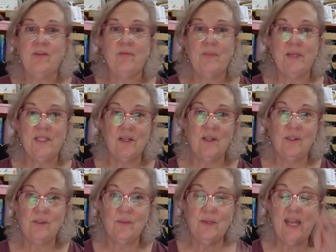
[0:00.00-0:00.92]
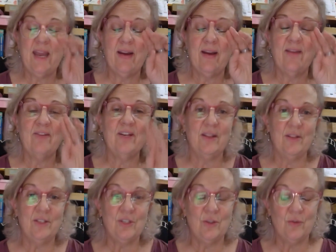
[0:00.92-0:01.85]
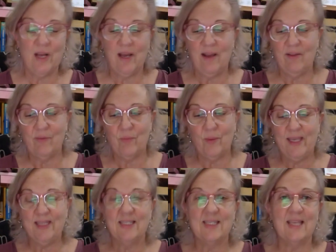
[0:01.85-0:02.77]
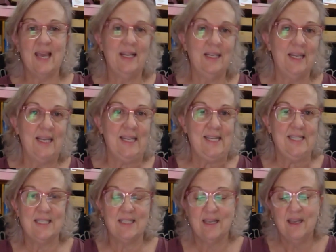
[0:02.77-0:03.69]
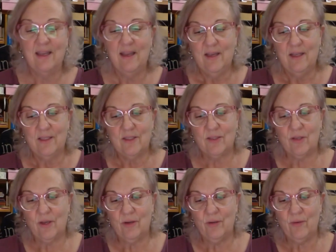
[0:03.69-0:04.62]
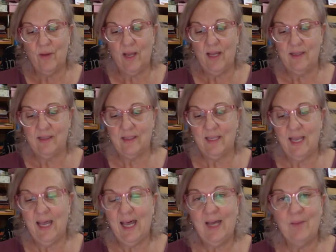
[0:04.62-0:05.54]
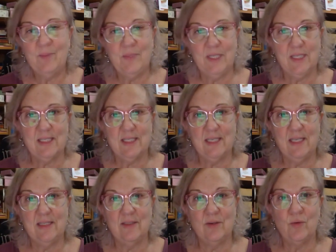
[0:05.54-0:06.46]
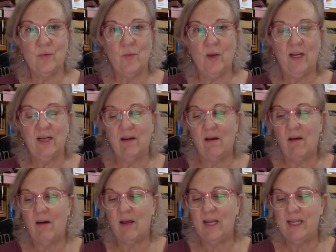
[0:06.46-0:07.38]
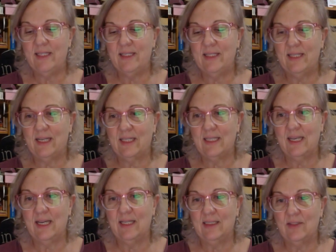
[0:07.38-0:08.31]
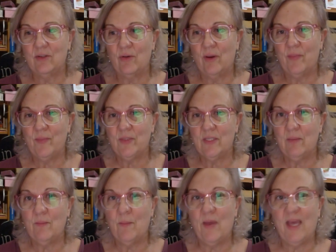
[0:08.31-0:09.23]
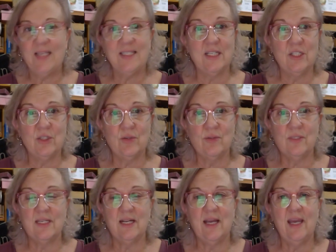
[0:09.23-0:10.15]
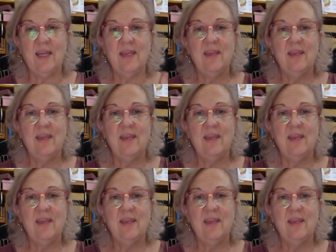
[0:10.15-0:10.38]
been told we now have another 2.5 weeks at least. So calmness is a good one. I ducked out to grab some essentials today